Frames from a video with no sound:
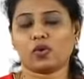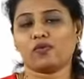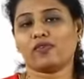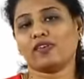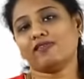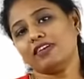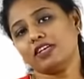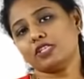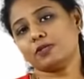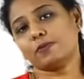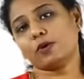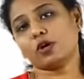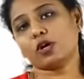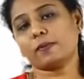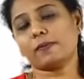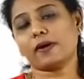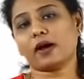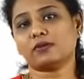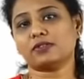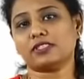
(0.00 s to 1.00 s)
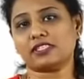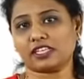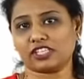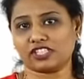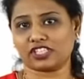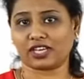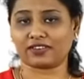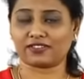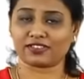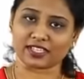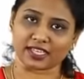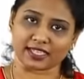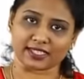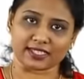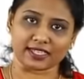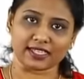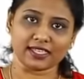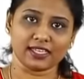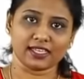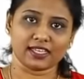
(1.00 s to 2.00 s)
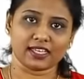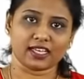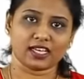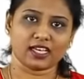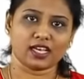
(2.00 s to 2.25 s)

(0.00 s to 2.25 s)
When we spoke about search advertising,